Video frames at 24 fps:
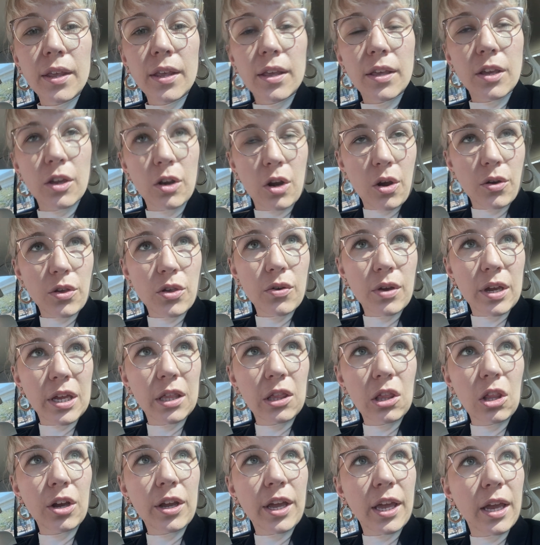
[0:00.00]
you know, you
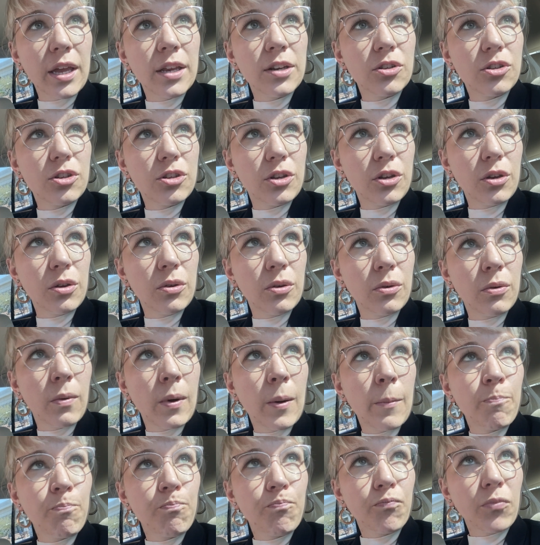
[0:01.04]
can look into,
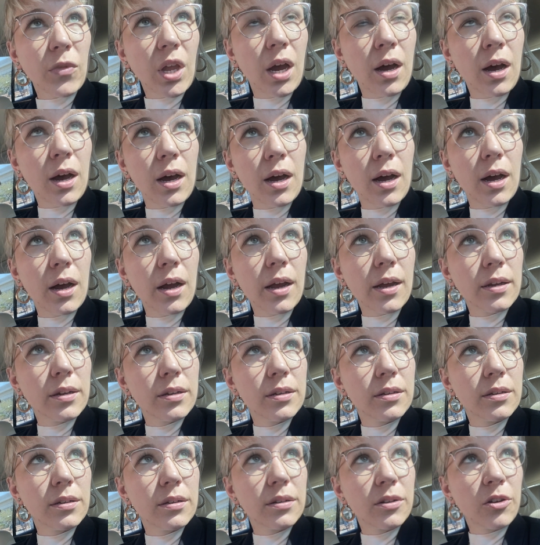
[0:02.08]
uh,
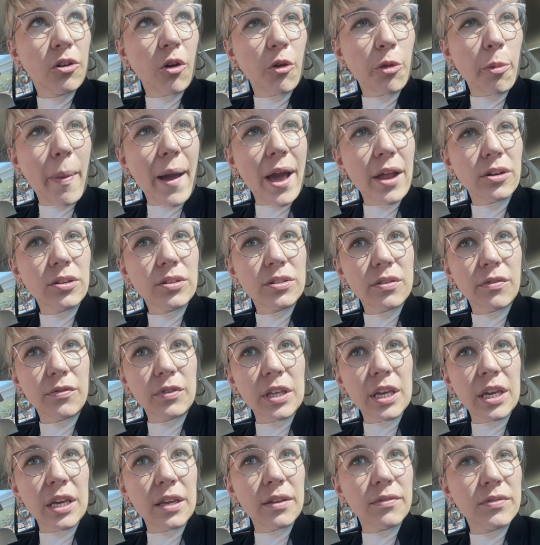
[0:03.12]
growth patterns of
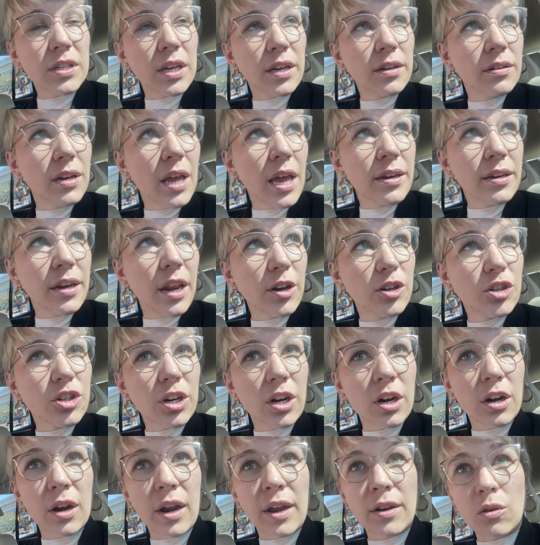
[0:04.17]
leaves and, and
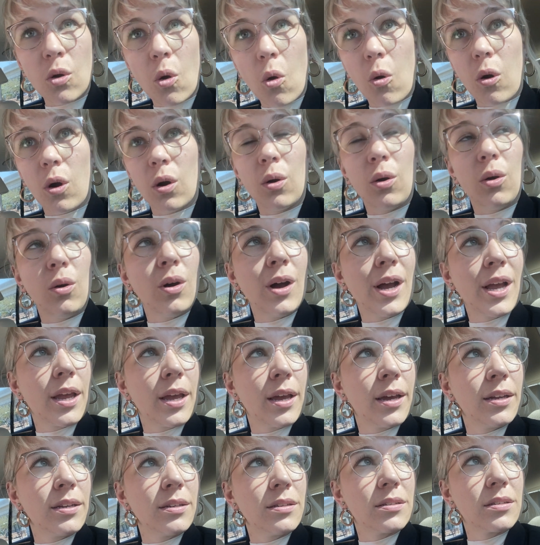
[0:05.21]
nature and coral
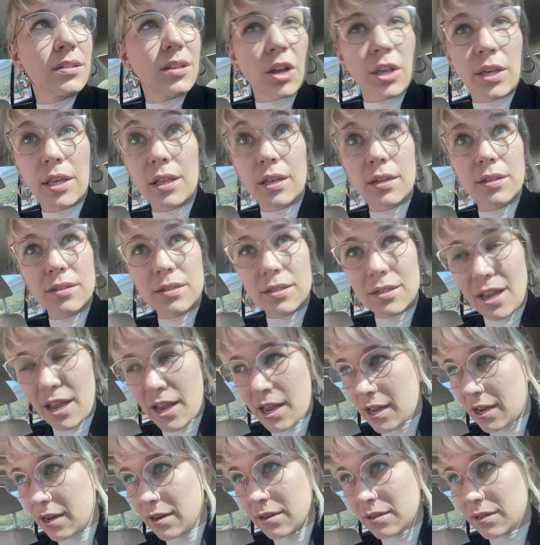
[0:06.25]
and succulents
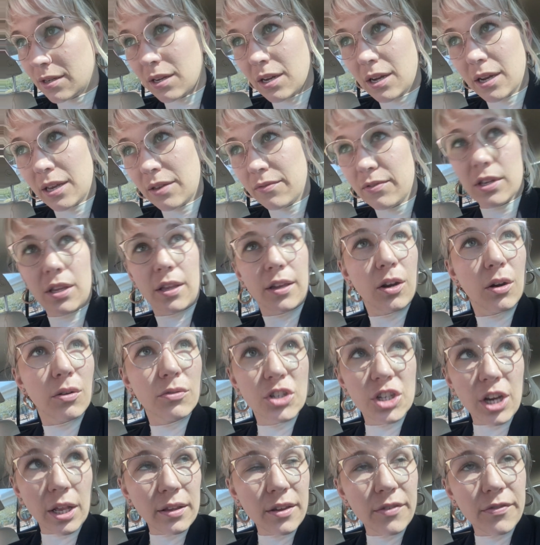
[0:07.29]
and uh, even, you know,
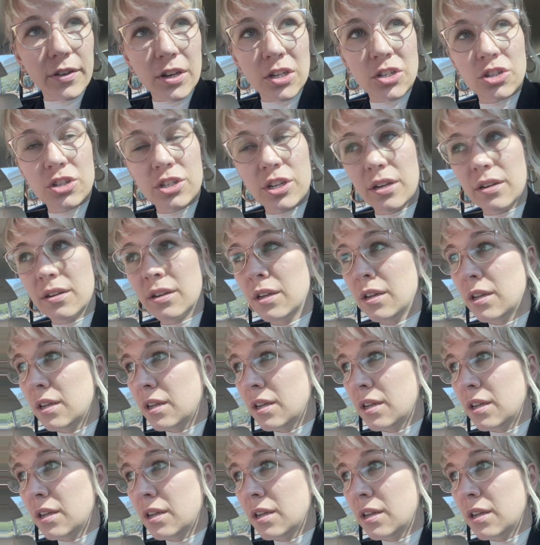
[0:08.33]
jellyfish and